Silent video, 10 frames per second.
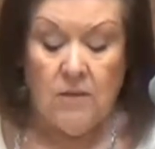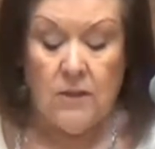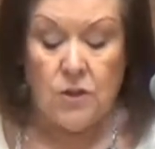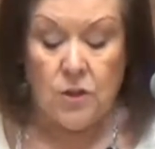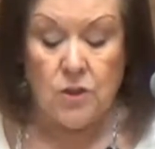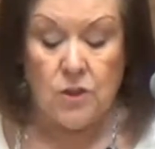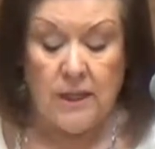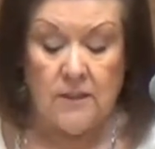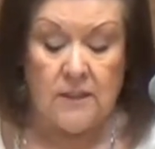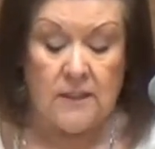The church
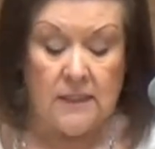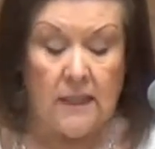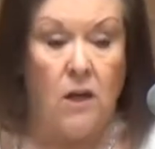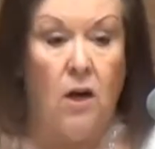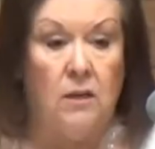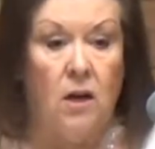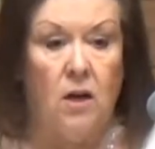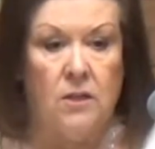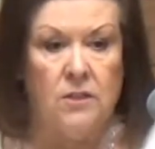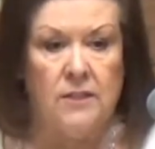tells us that God
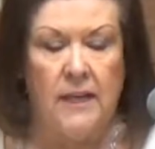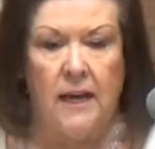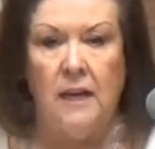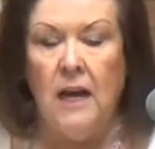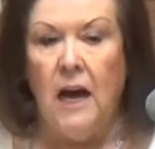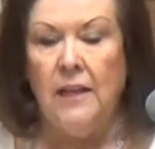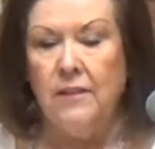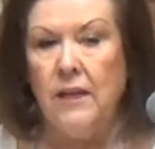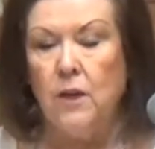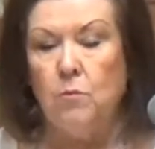honors that. I
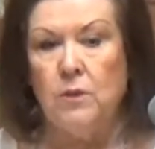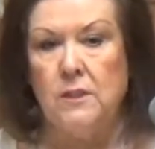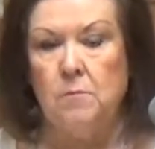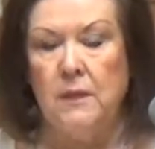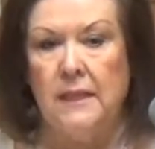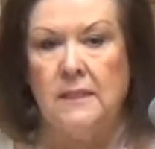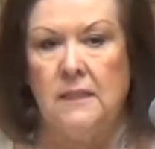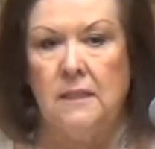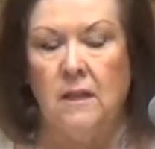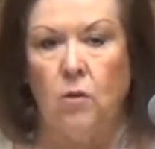think it was
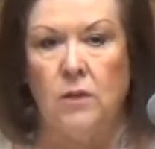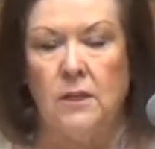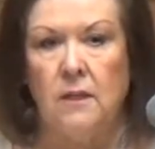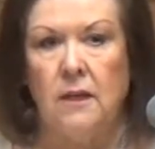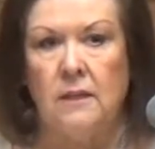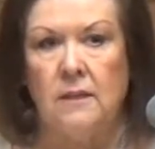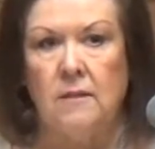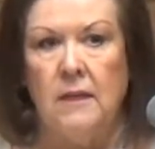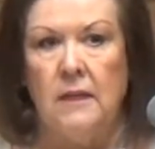Blessed or uh,